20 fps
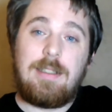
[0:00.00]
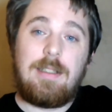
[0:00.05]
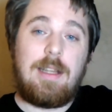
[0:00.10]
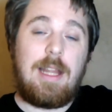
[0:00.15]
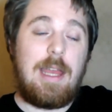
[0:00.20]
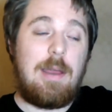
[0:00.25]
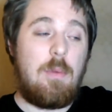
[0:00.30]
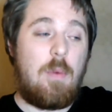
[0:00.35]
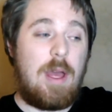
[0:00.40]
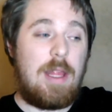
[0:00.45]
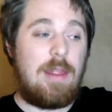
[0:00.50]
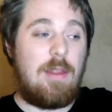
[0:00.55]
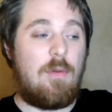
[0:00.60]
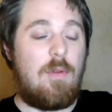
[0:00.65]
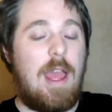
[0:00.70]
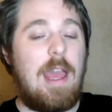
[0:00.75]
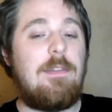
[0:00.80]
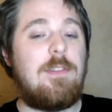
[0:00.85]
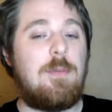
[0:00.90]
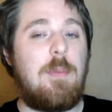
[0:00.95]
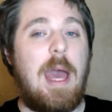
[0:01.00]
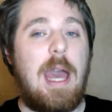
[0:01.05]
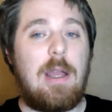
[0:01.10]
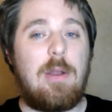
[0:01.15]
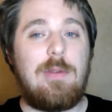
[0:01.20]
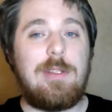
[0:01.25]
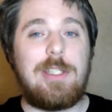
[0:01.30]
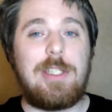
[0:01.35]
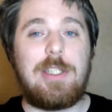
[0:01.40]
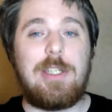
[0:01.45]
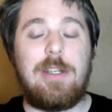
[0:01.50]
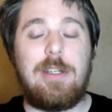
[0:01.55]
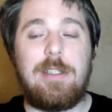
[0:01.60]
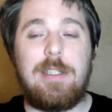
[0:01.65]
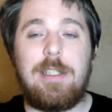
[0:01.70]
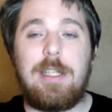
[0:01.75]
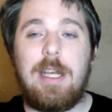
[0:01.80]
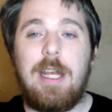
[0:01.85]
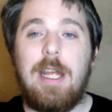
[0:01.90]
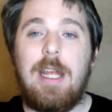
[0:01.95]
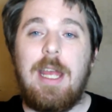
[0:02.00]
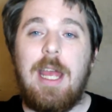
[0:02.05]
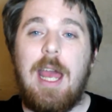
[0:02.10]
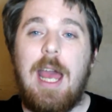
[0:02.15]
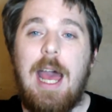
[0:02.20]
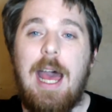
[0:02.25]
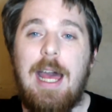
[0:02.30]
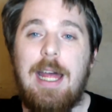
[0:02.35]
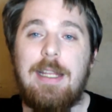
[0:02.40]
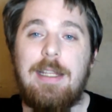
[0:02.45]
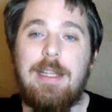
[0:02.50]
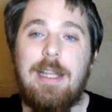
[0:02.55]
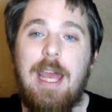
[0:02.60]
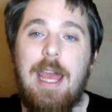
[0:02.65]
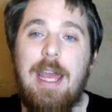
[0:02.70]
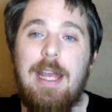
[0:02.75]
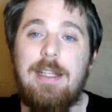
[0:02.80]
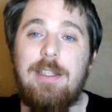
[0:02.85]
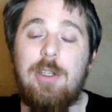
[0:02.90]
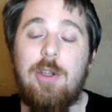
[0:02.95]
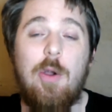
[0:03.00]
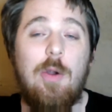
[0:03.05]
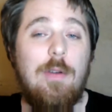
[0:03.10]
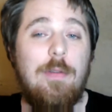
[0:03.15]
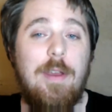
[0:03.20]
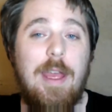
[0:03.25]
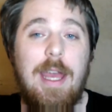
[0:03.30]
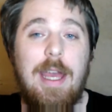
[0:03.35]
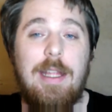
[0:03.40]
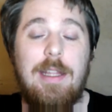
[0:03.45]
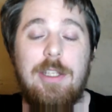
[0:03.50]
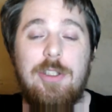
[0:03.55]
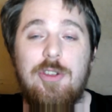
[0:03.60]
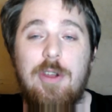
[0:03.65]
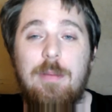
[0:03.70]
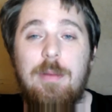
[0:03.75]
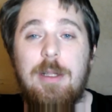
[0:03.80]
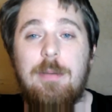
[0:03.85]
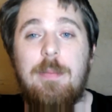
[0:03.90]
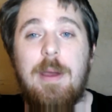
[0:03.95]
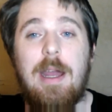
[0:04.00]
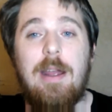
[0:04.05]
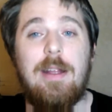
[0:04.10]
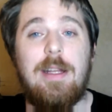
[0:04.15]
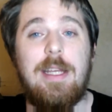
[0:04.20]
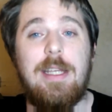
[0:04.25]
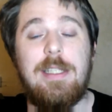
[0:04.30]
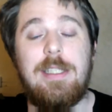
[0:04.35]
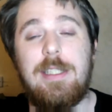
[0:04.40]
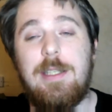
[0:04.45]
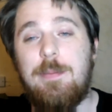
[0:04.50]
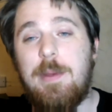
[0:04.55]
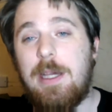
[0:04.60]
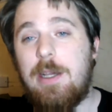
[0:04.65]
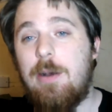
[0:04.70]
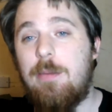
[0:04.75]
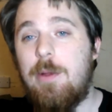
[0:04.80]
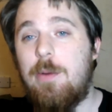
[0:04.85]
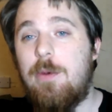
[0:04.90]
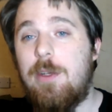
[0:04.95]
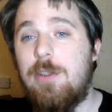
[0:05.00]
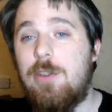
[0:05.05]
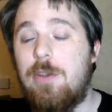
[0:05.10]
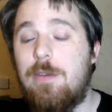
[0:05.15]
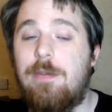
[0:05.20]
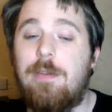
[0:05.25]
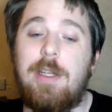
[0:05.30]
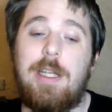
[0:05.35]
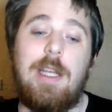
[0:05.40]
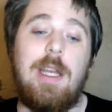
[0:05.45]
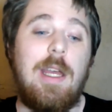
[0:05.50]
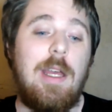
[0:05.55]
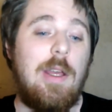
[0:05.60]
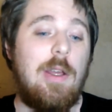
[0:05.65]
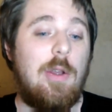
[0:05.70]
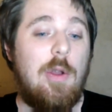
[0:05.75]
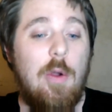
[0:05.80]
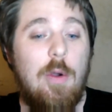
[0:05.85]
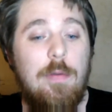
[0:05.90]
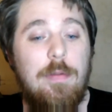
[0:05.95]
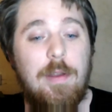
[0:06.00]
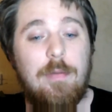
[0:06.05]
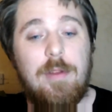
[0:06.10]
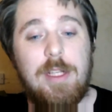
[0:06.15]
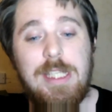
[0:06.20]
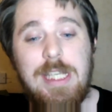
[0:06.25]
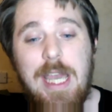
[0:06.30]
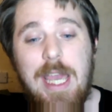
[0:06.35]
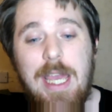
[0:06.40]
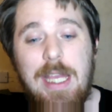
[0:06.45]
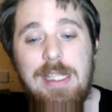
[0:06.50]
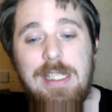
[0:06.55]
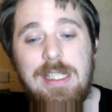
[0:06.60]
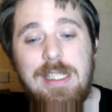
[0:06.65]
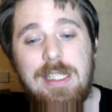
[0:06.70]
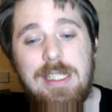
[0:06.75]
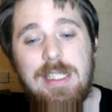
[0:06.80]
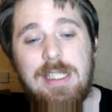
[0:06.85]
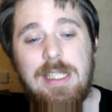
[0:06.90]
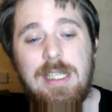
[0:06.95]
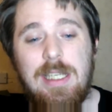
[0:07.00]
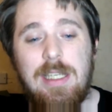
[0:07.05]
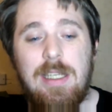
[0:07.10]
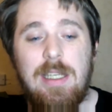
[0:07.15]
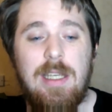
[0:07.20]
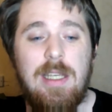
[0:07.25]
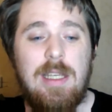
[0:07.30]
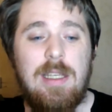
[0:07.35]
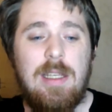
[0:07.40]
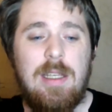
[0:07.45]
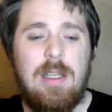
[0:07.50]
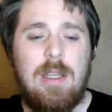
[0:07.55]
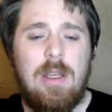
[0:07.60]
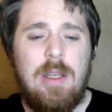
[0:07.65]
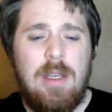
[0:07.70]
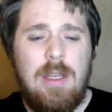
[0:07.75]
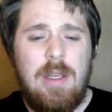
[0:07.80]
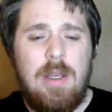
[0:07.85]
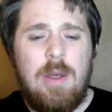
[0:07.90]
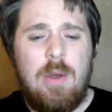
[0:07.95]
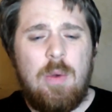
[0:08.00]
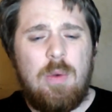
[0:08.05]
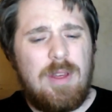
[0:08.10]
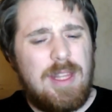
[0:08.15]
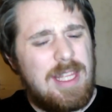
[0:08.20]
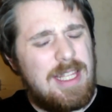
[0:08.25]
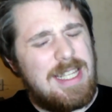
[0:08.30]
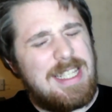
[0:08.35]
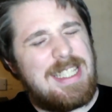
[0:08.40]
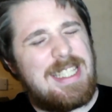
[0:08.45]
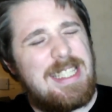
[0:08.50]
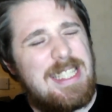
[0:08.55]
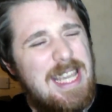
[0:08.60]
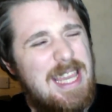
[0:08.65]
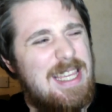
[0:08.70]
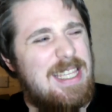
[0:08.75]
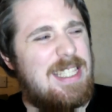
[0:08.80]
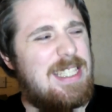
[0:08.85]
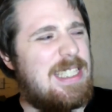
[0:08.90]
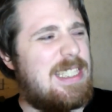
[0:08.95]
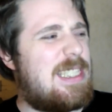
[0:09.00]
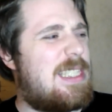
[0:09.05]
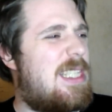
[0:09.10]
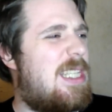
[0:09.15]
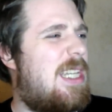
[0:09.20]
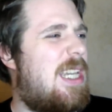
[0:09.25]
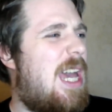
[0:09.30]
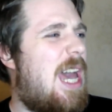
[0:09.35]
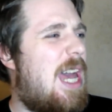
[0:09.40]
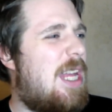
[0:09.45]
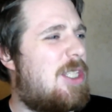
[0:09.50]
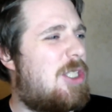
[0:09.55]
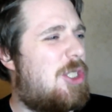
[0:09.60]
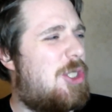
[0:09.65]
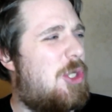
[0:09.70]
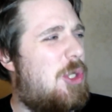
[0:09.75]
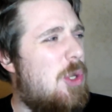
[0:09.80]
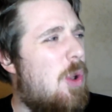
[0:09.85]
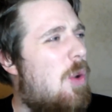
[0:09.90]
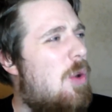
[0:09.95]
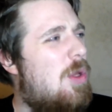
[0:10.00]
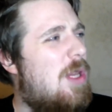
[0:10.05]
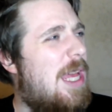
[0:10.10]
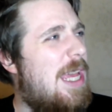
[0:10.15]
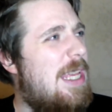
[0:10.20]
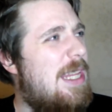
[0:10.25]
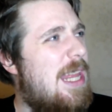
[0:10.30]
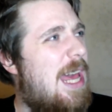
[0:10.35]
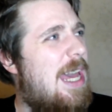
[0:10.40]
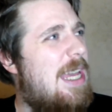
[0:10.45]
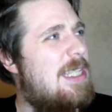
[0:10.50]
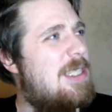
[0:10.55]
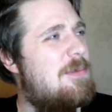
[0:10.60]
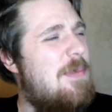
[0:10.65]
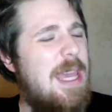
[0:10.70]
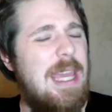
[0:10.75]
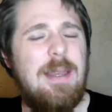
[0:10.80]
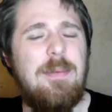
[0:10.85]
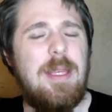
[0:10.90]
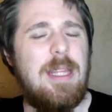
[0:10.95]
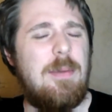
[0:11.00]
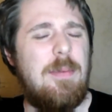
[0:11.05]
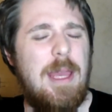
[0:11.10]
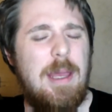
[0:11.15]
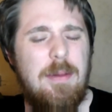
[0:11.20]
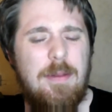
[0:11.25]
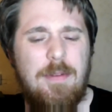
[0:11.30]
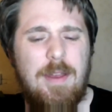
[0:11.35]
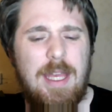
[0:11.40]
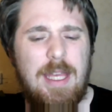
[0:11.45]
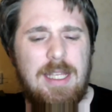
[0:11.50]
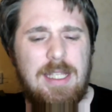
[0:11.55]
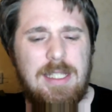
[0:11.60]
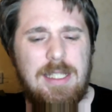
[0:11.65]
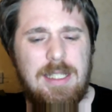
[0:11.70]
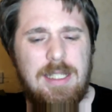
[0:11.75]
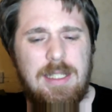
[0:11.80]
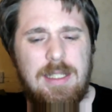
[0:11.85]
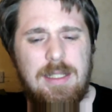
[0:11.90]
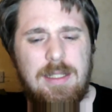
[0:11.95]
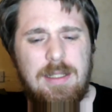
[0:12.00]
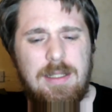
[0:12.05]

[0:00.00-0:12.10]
like when the ref's back was turned, and then Kofi hitting the Trouble in Paradise to pick up the 1-2-3. Kofi retains with an assist. I don't like that. He's meant to be the babyface.